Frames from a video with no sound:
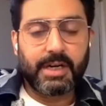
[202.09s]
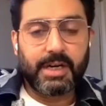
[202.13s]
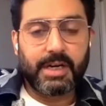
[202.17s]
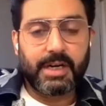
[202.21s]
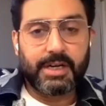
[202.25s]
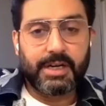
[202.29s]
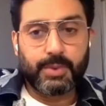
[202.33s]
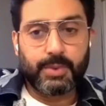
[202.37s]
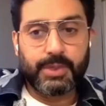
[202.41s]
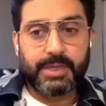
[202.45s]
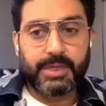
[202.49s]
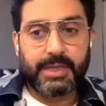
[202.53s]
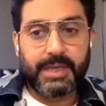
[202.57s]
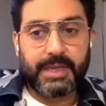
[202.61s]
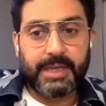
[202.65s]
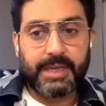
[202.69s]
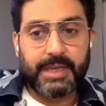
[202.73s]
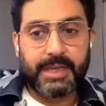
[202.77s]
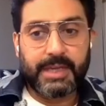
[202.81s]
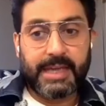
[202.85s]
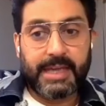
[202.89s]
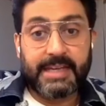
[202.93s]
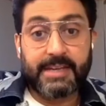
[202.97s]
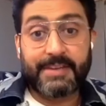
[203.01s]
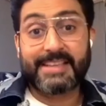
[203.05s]
the hard
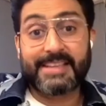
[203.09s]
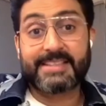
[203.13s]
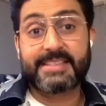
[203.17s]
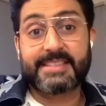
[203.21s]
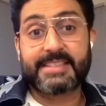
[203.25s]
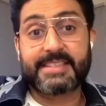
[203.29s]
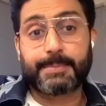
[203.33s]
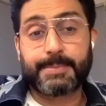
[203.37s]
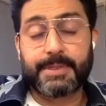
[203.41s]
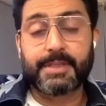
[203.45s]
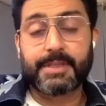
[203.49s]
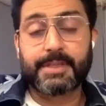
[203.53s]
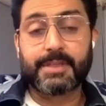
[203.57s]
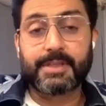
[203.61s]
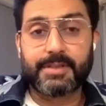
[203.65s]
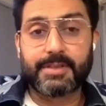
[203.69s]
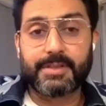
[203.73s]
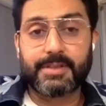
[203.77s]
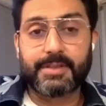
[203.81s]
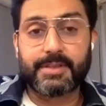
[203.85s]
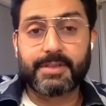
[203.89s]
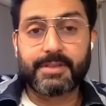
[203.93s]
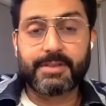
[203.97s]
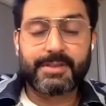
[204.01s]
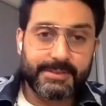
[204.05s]
work and have
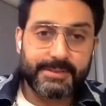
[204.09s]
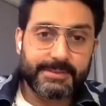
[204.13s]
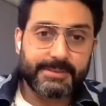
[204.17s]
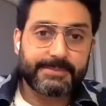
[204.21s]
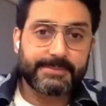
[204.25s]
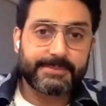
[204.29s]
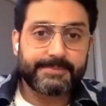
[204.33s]
accepted it.